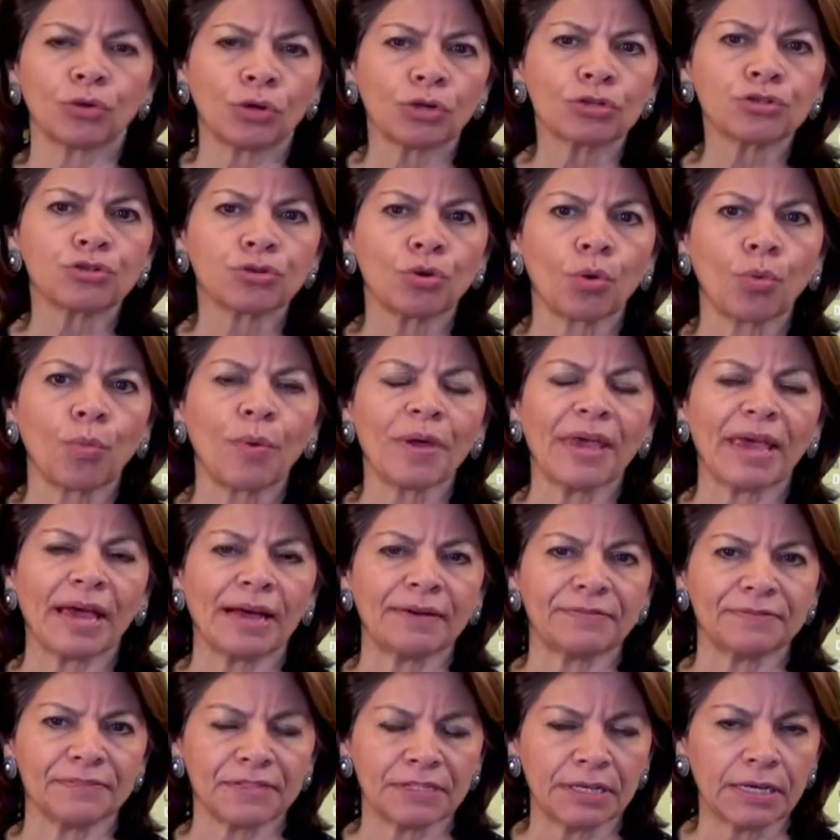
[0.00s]
also, we
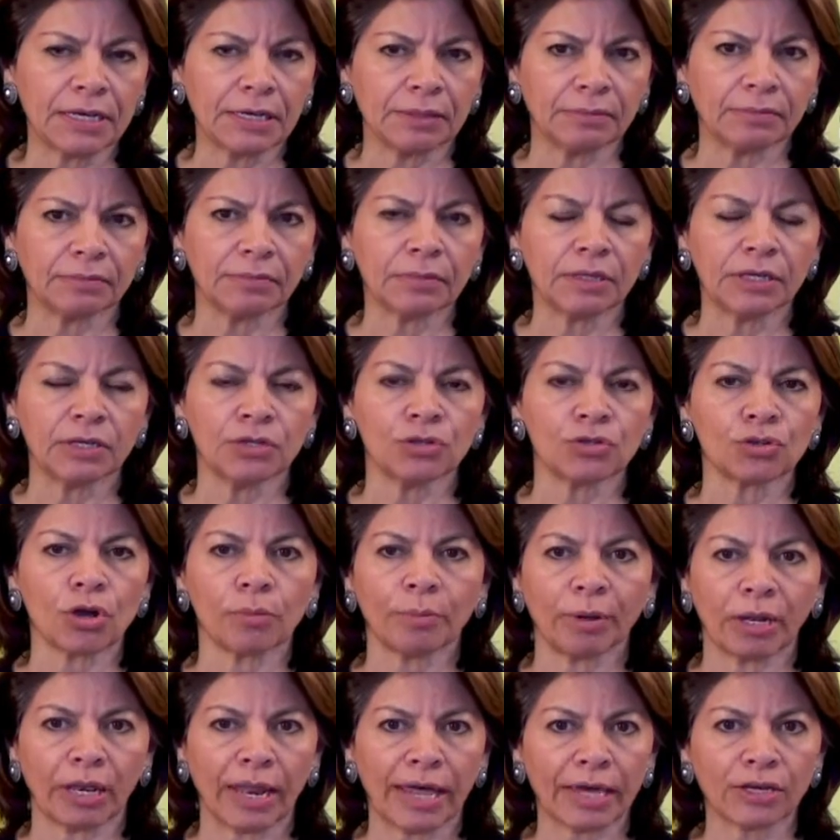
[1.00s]
have seen in
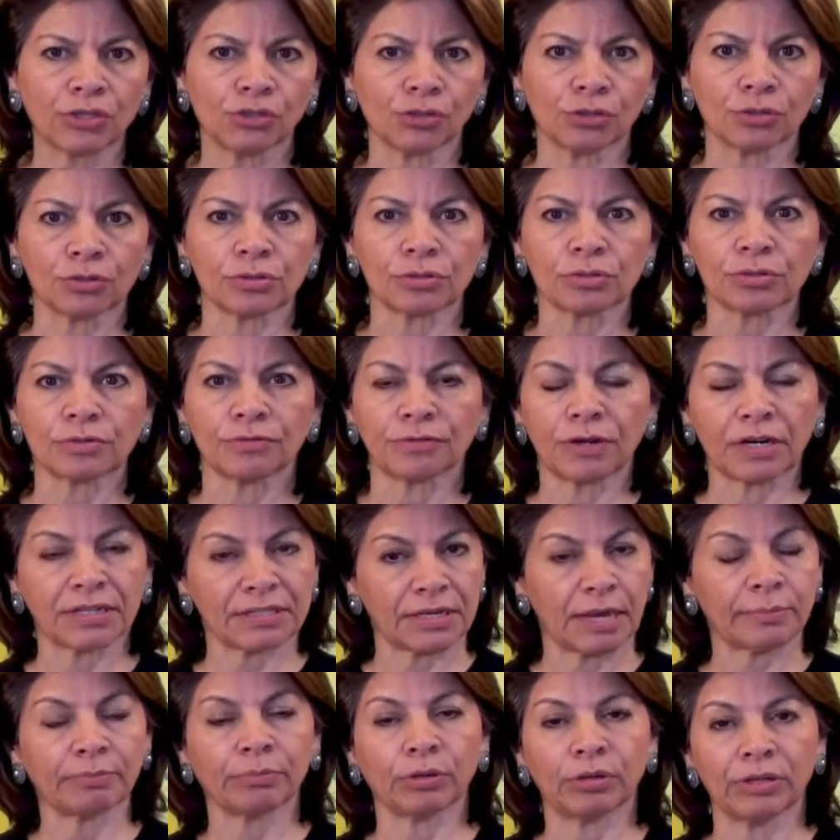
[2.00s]
some elections, for
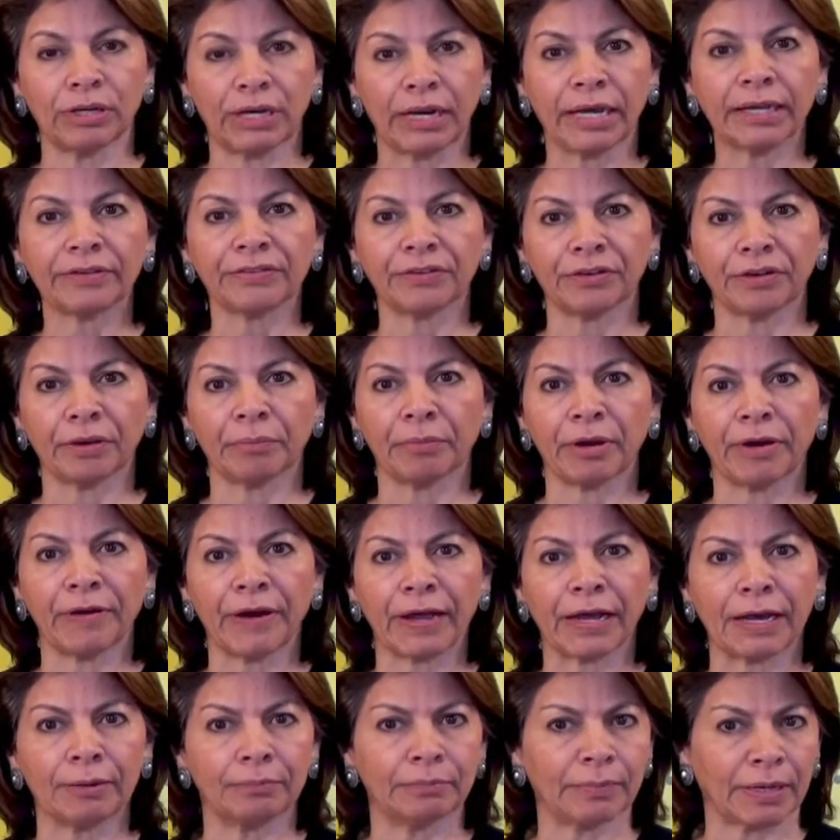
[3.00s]
example in Latin
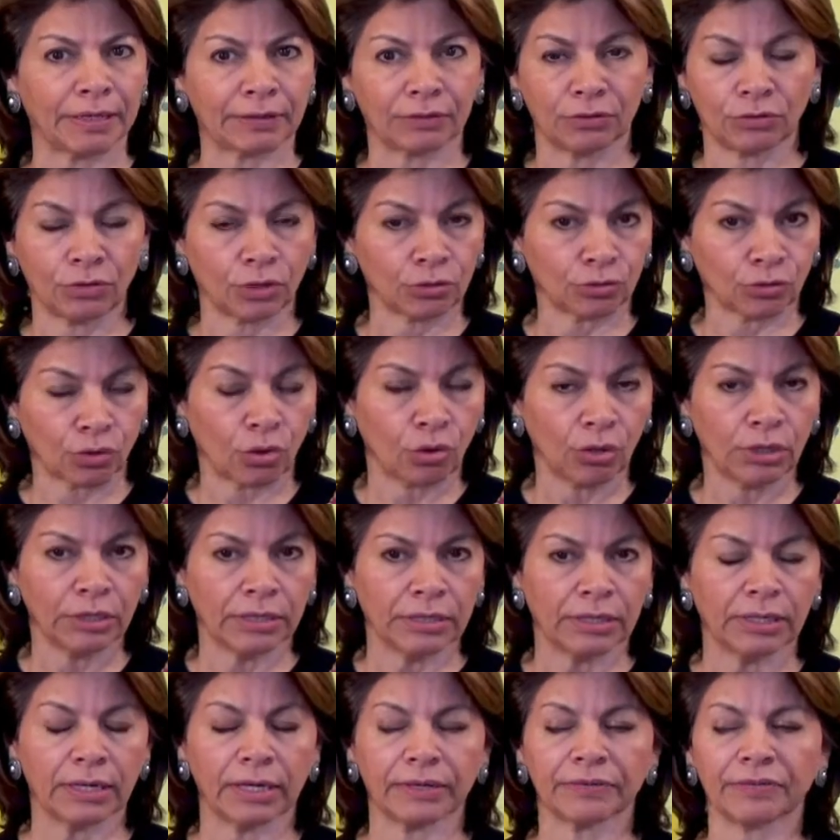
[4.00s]
America, but not
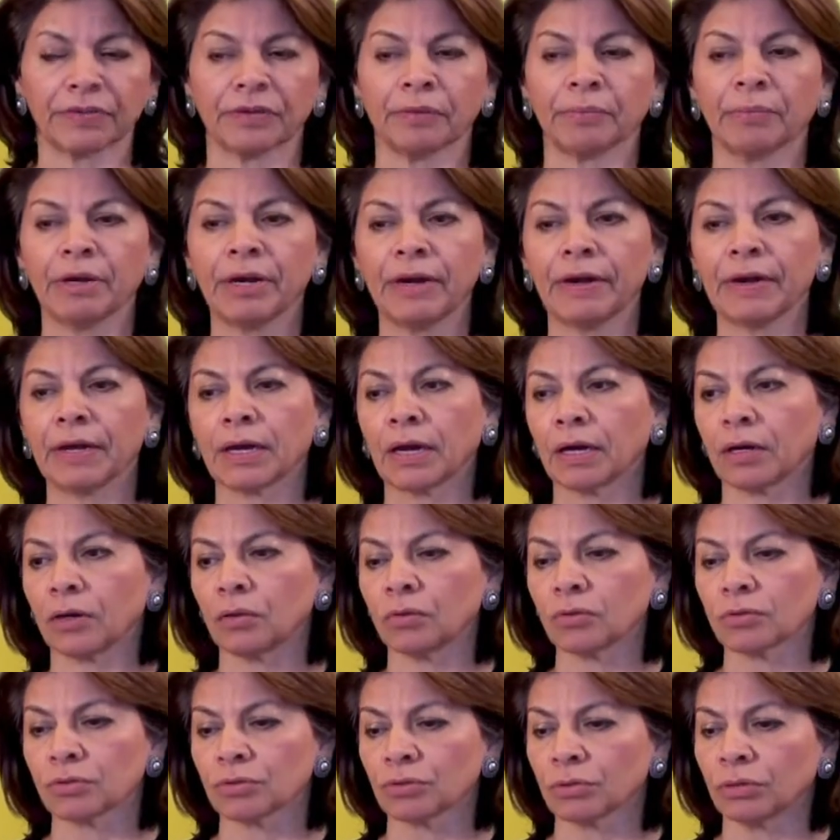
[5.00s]
only in Latin America,
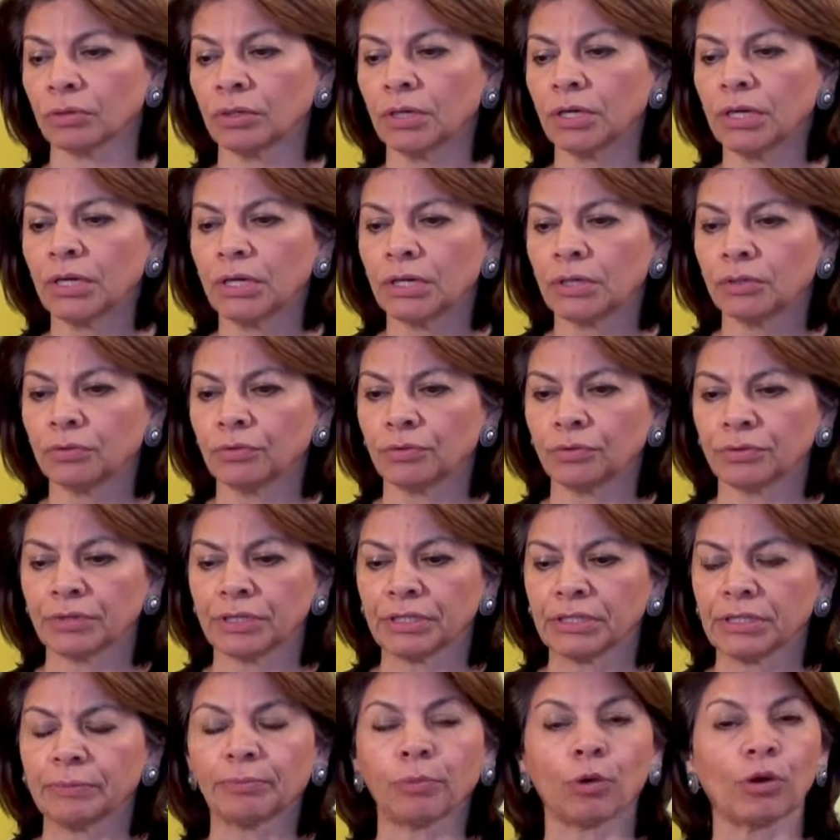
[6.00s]
also
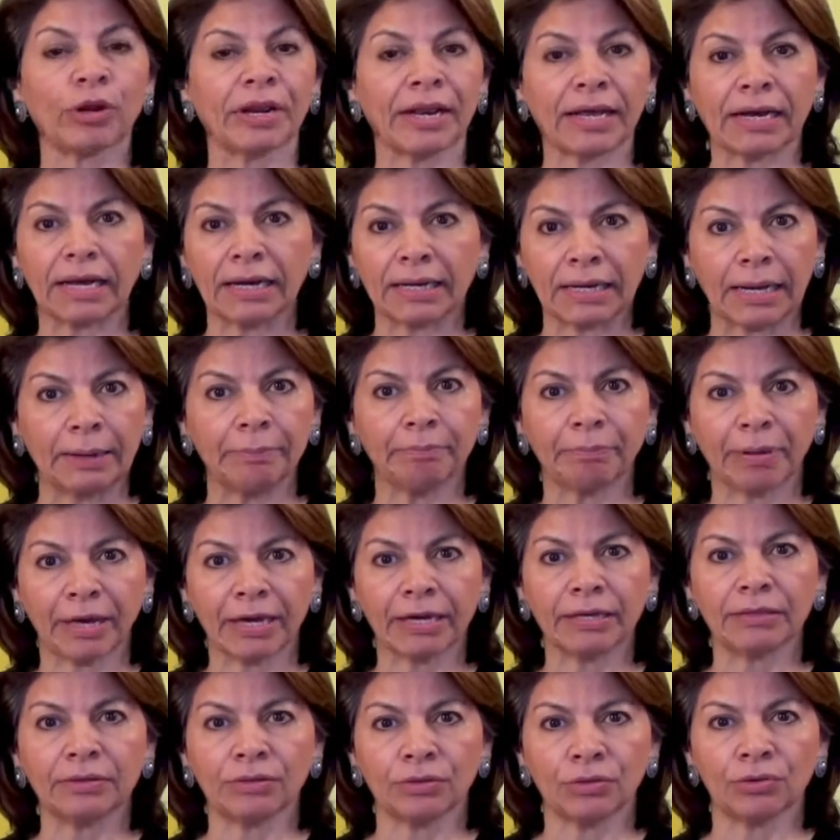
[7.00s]
during the political
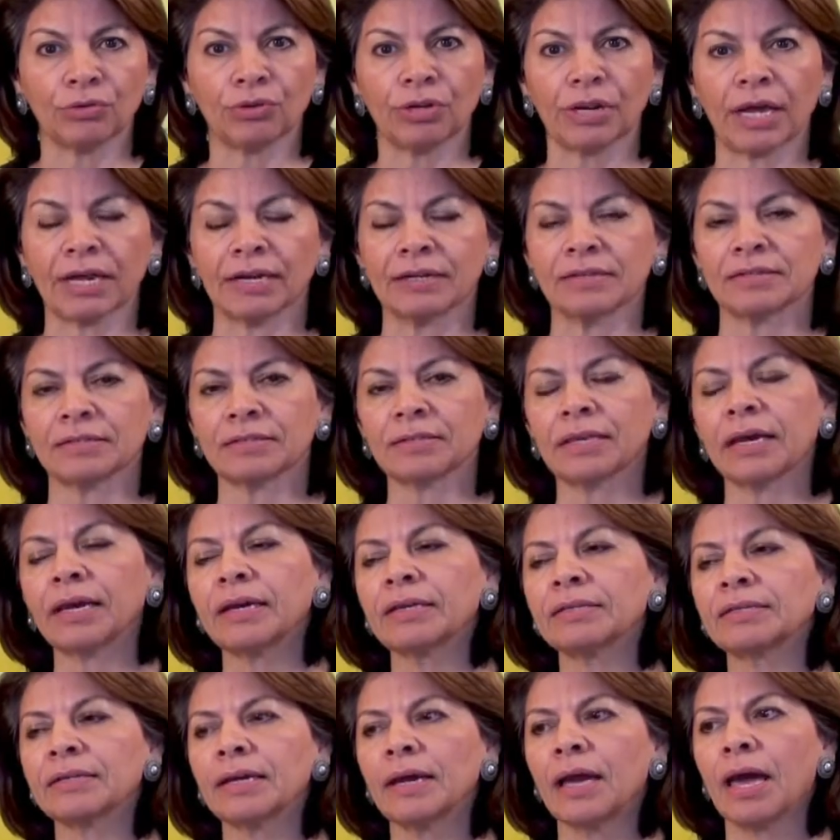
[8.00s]
campaign in the United
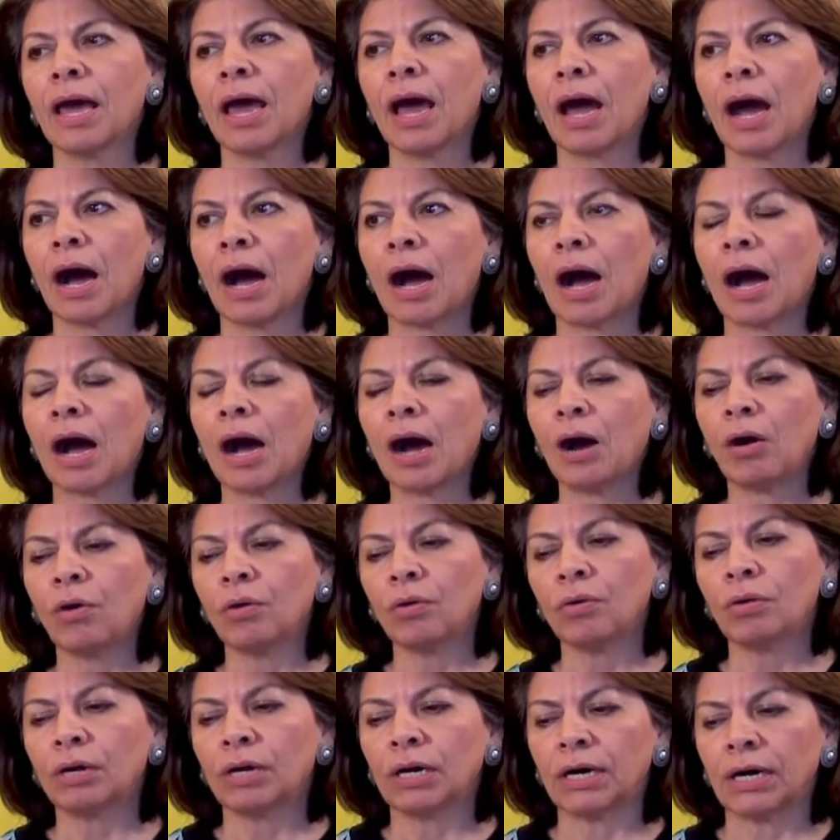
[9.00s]
States,
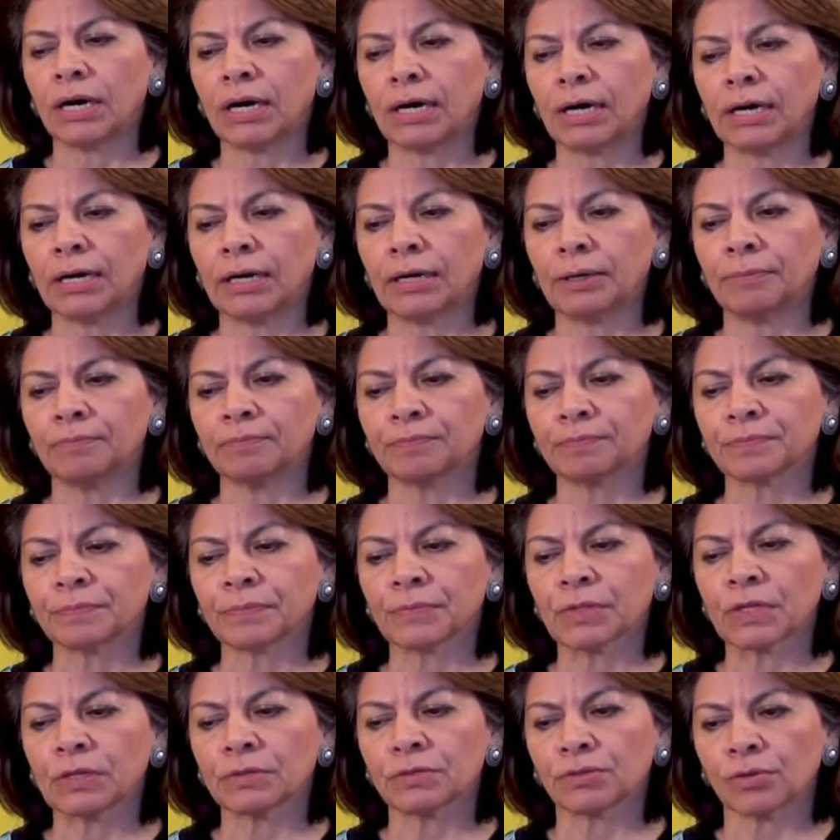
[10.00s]
how um,
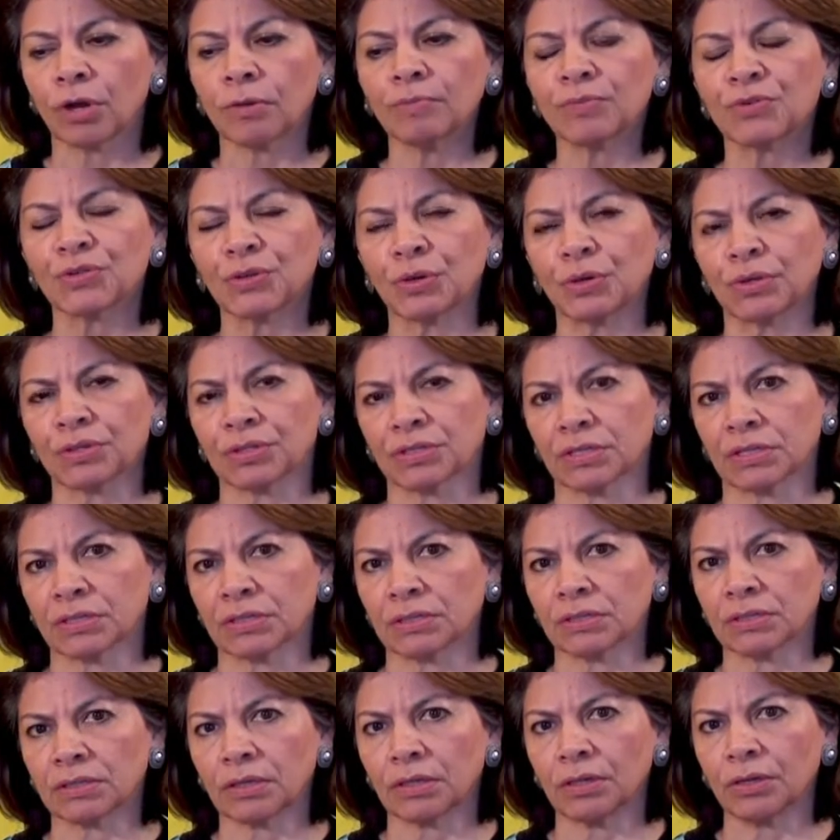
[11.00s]
some
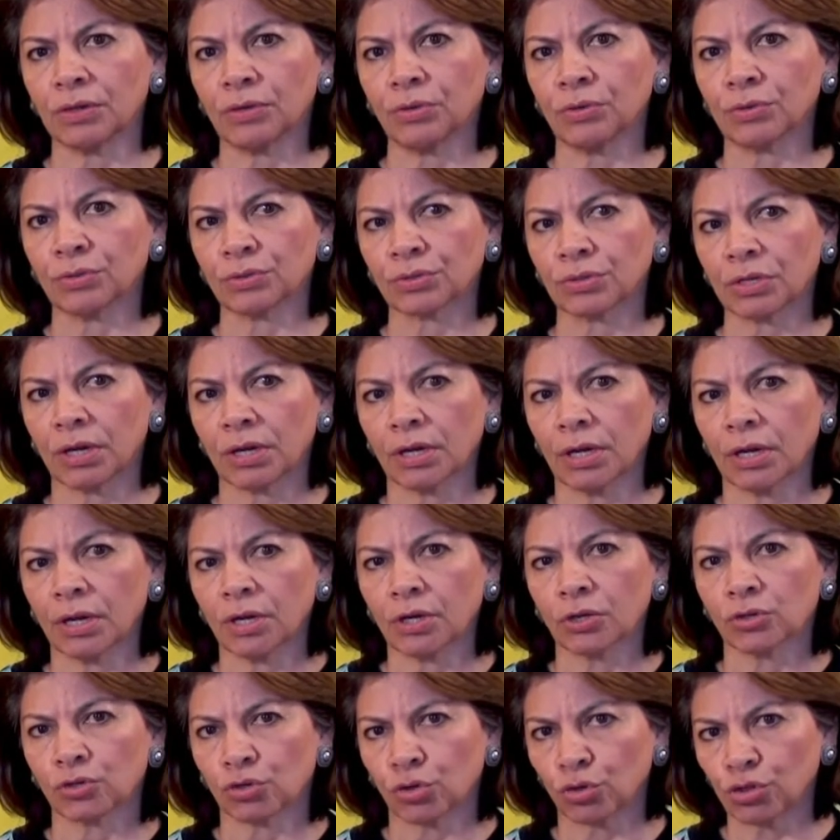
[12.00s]
sources use
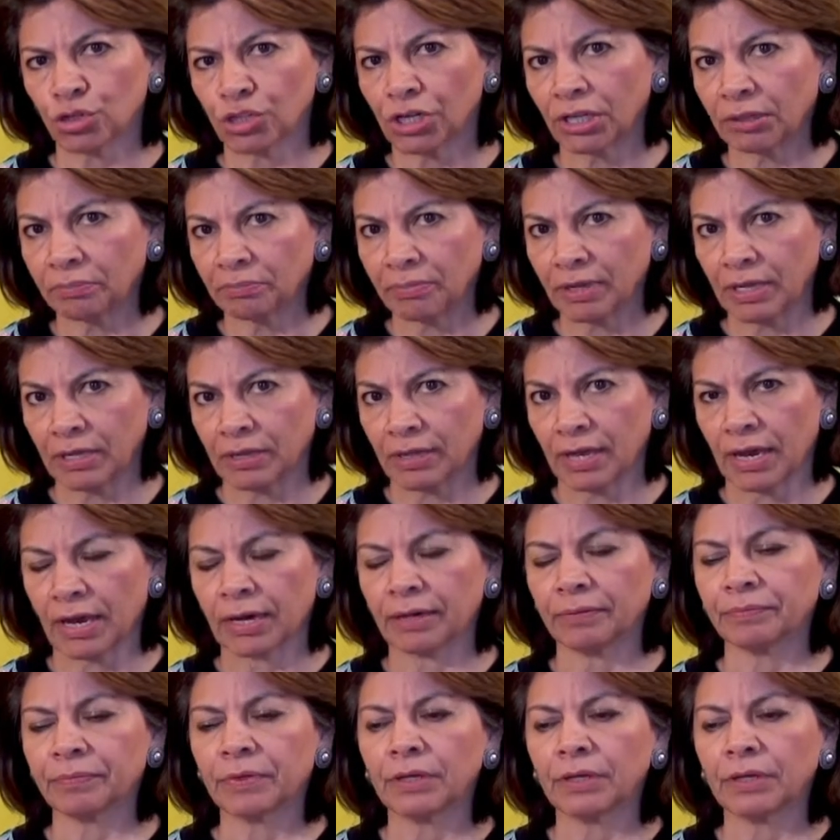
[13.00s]
social media